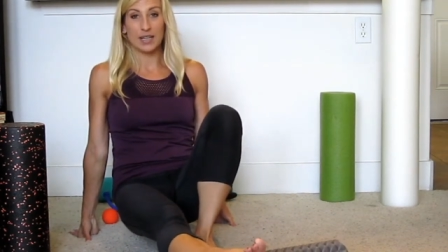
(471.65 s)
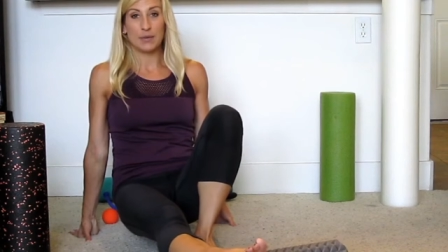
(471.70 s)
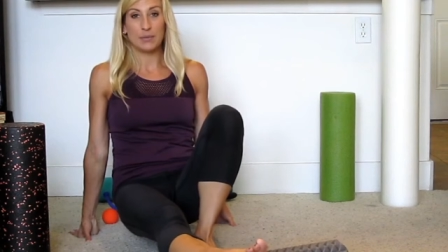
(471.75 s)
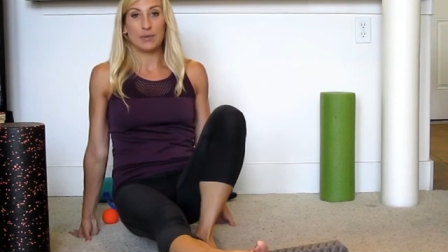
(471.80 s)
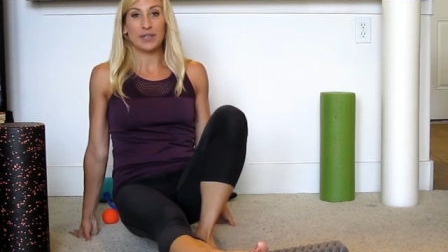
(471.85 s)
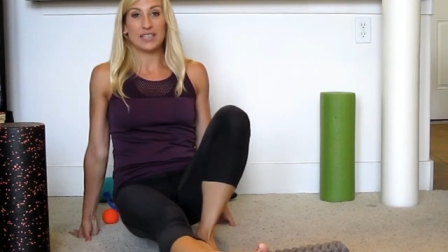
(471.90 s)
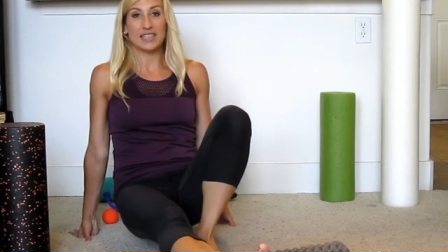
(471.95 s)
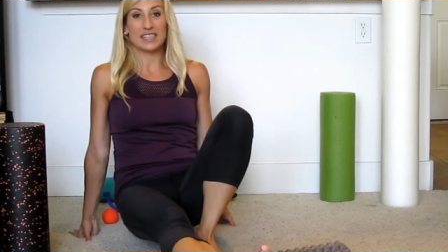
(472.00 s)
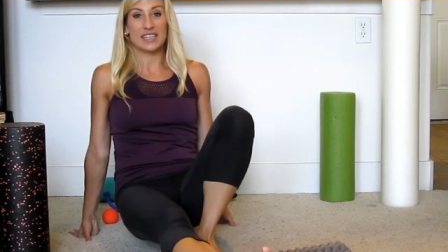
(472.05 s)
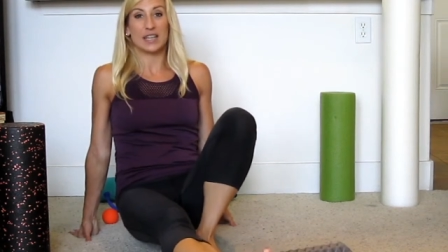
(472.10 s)

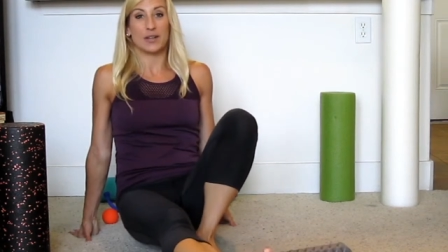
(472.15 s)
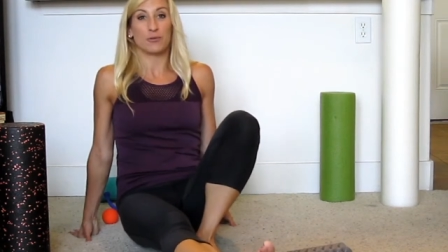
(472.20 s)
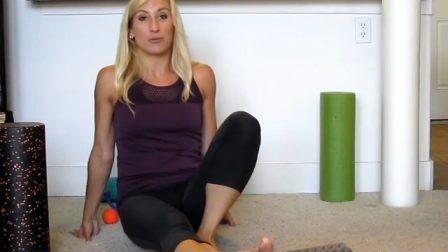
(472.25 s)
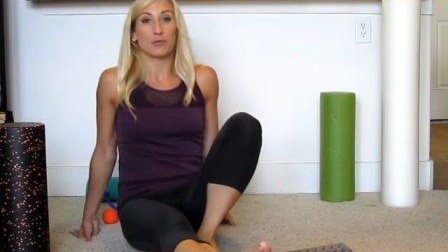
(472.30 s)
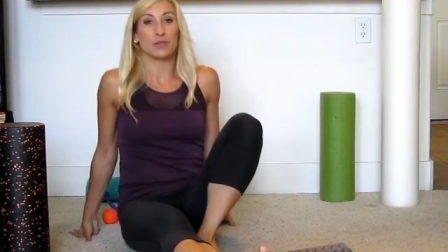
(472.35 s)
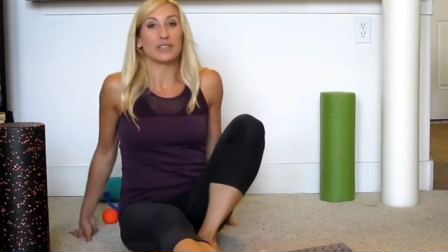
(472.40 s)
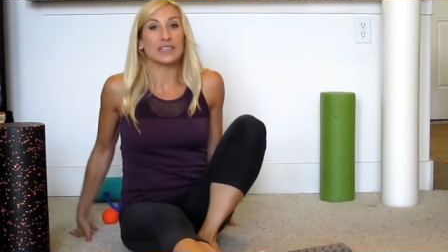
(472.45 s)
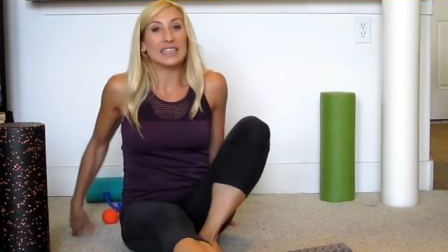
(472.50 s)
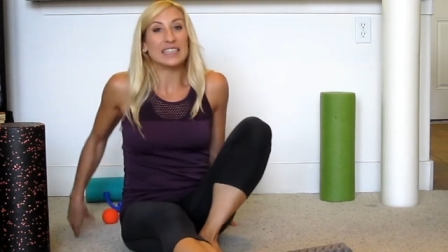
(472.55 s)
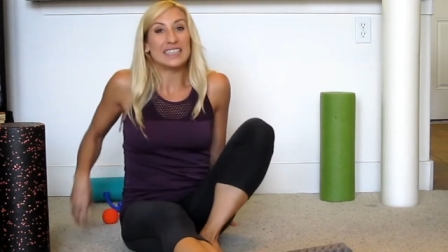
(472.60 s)
because they
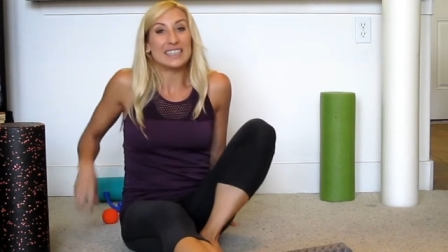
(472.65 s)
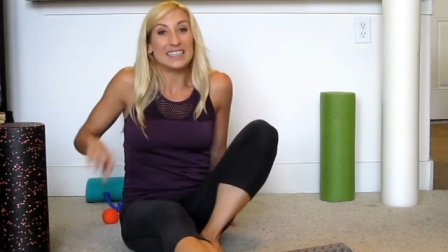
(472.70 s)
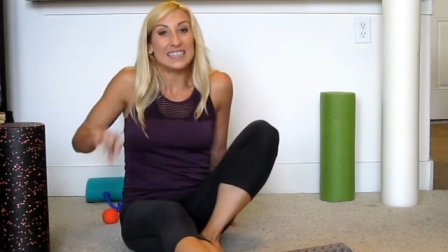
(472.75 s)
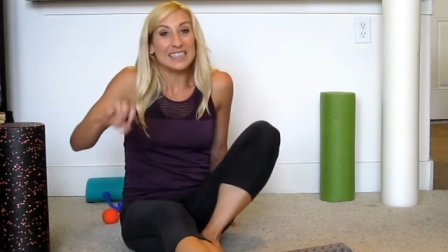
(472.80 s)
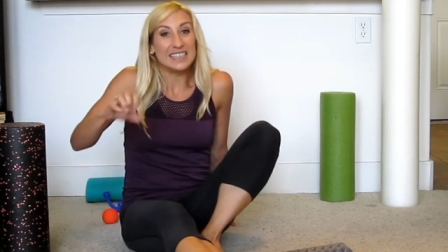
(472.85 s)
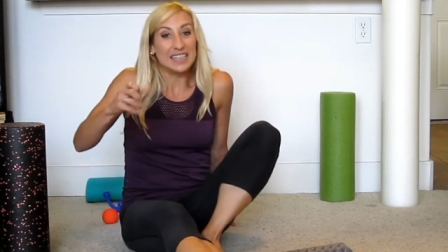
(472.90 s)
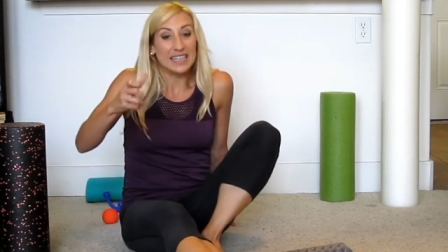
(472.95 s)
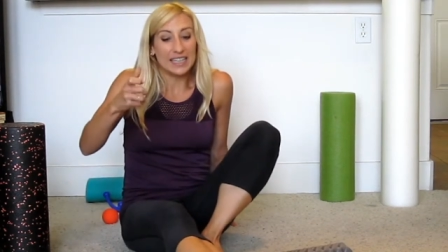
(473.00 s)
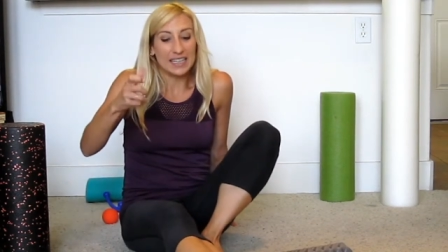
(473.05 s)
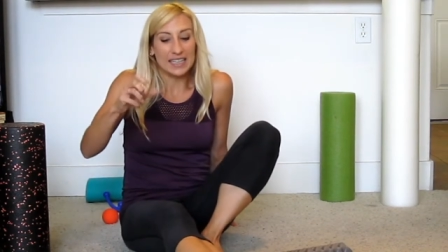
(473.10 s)
really
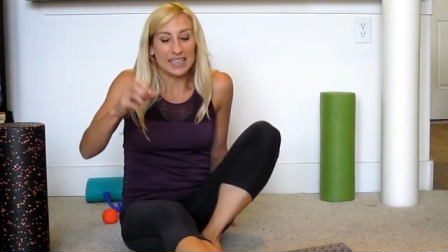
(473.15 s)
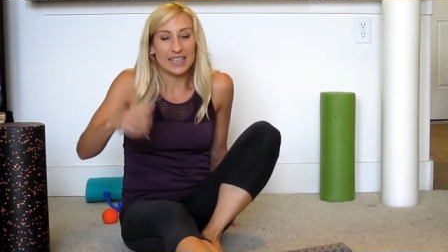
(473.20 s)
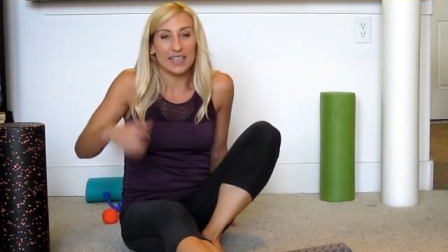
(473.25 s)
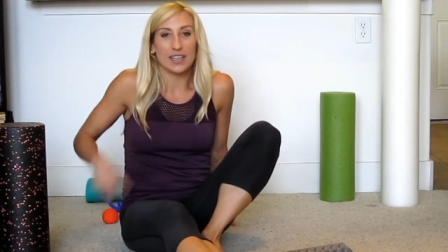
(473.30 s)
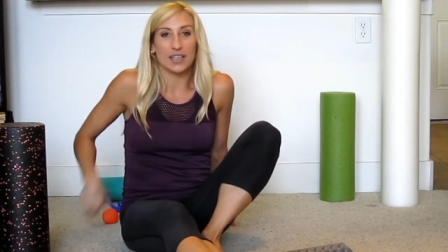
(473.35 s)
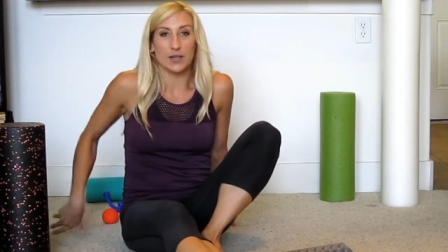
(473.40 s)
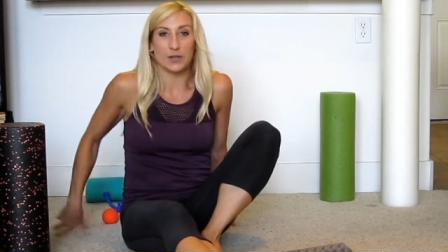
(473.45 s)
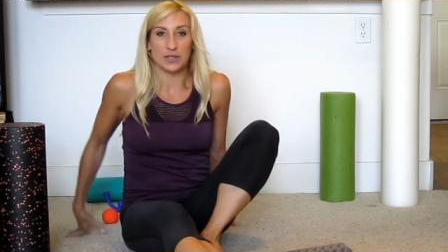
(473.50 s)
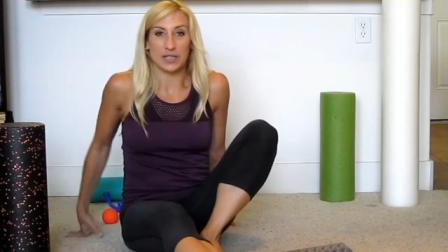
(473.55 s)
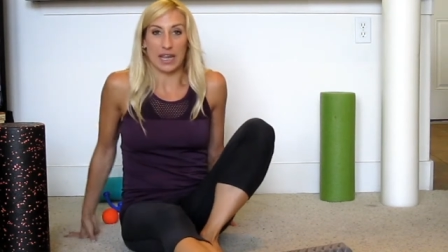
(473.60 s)
dig into
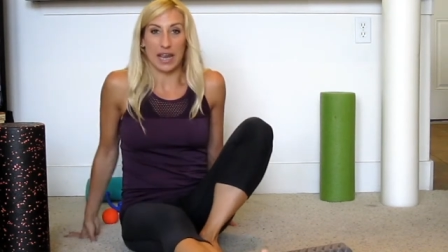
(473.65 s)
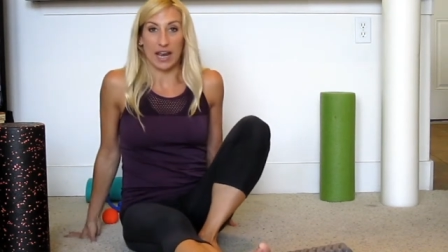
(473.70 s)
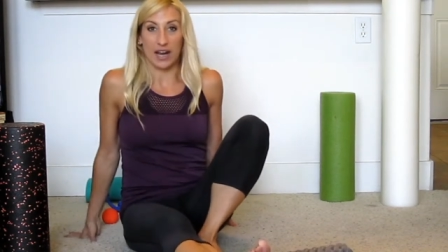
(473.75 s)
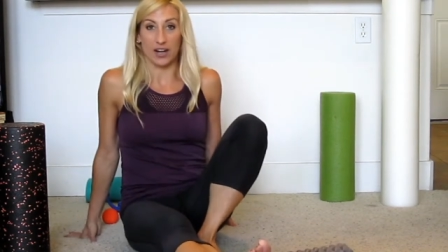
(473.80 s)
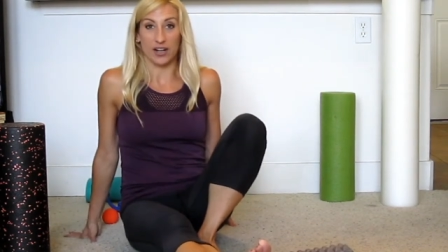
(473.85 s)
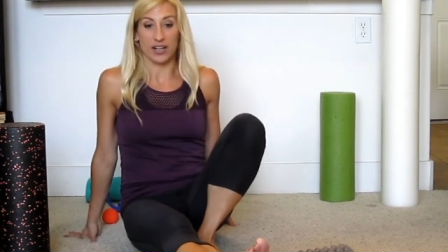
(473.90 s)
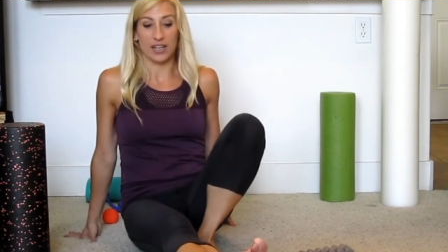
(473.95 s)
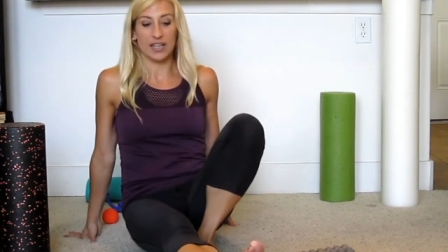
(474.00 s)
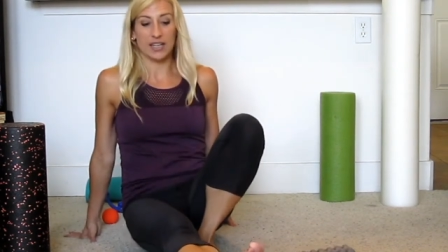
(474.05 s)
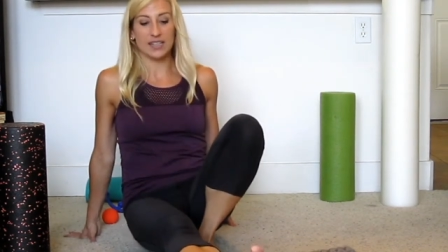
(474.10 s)
those
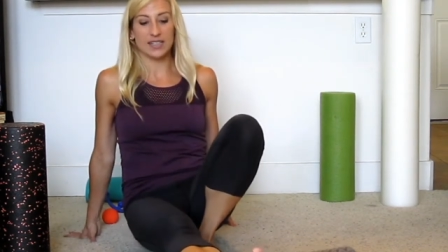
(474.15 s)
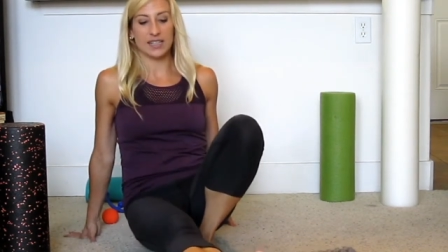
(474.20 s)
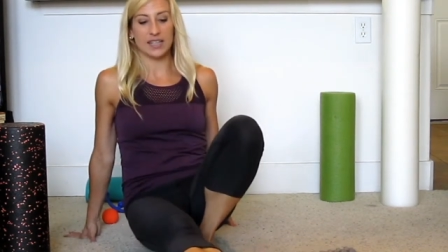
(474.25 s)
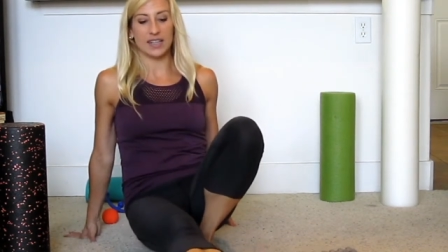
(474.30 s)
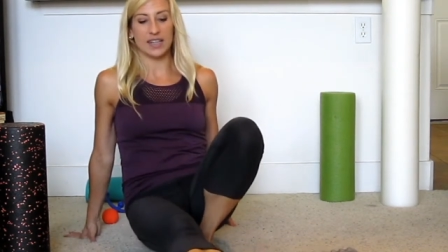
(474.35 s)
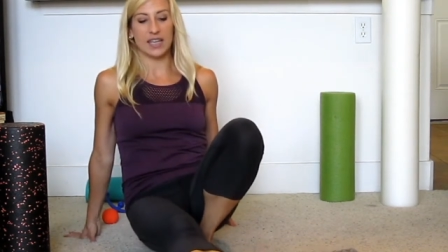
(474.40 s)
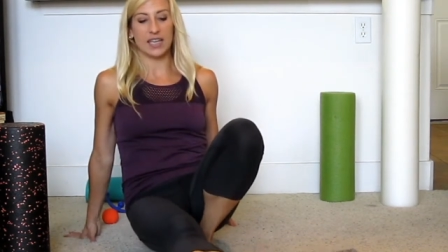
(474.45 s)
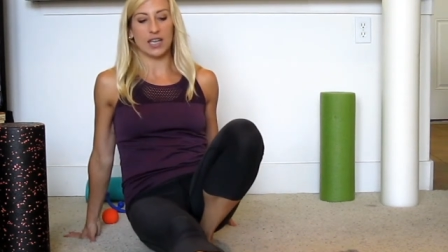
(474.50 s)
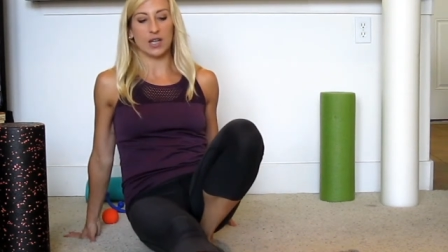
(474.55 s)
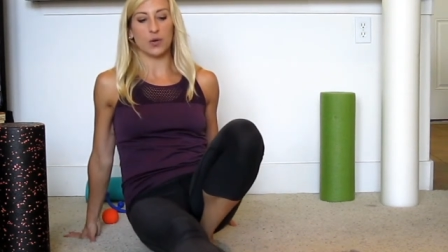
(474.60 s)
areas
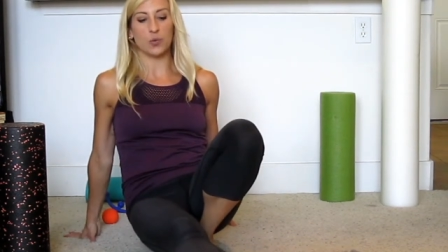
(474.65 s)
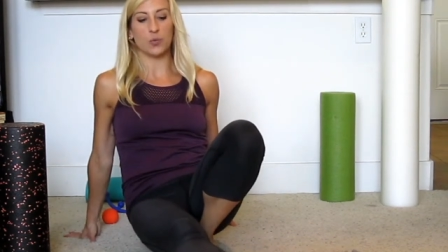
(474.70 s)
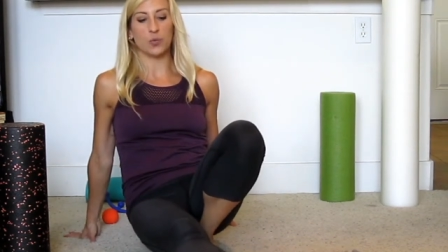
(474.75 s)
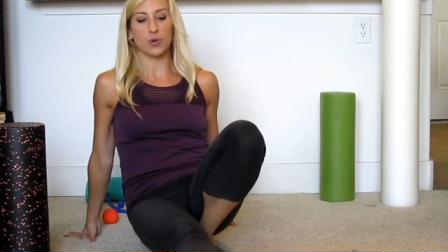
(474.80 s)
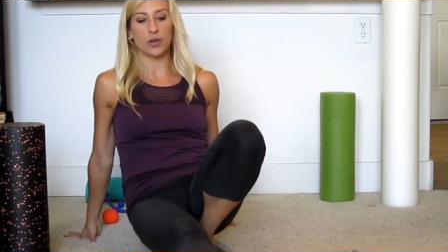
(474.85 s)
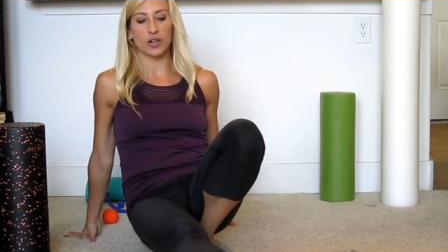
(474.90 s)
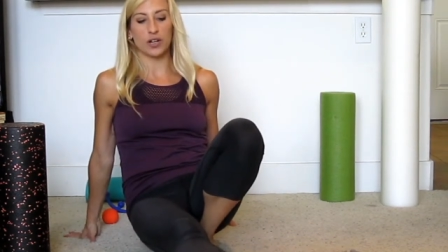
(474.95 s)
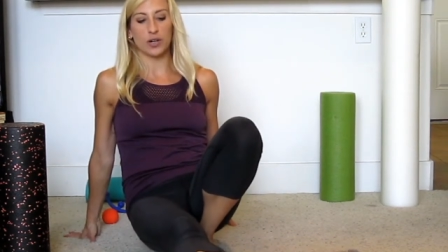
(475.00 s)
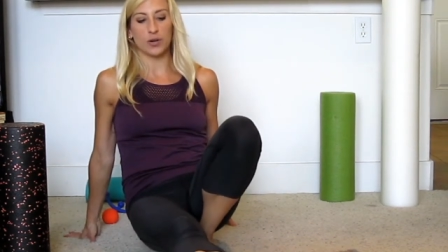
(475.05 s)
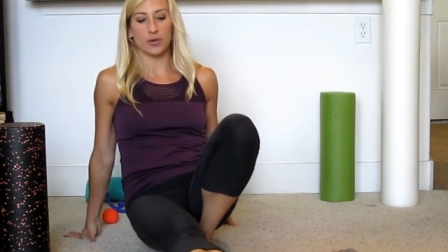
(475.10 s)
and they can
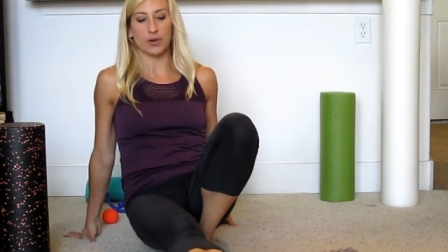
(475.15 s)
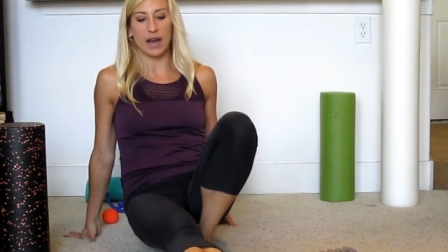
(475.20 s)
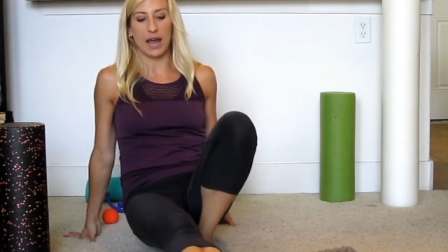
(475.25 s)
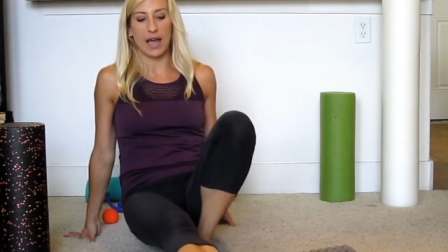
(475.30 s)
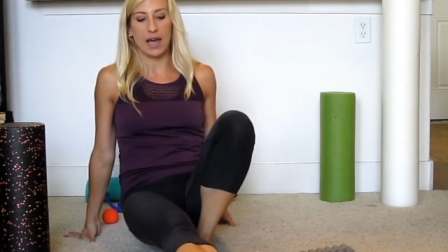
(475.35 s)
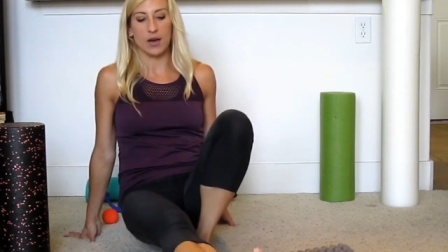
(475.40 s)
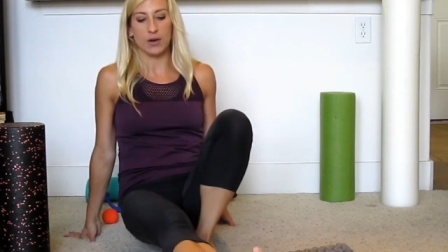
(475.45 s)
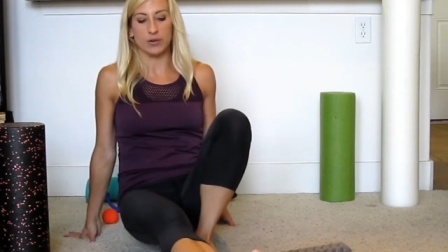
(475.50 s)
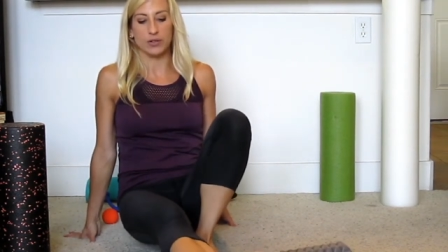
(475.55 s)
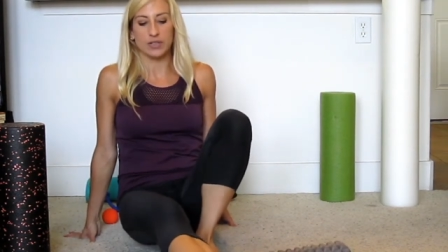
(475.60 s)
work
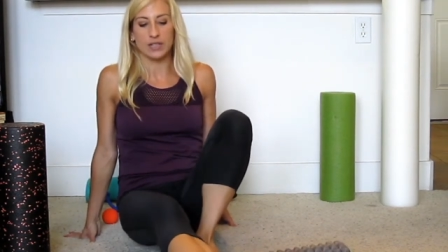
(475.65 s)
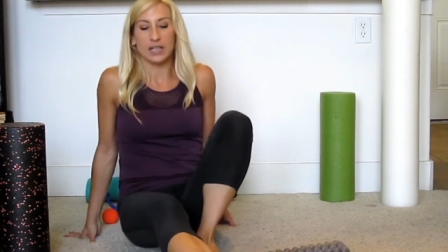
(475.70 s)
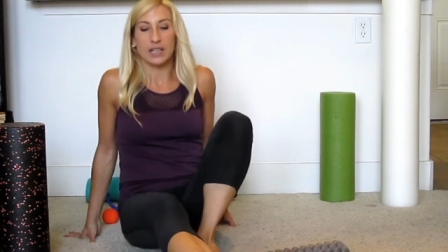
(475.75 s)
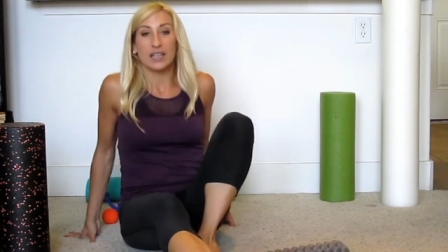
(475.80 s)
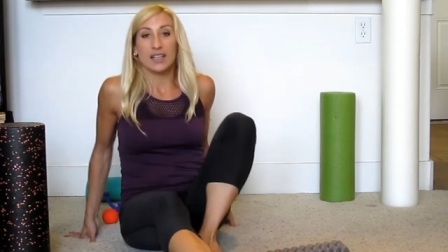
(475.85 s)
around,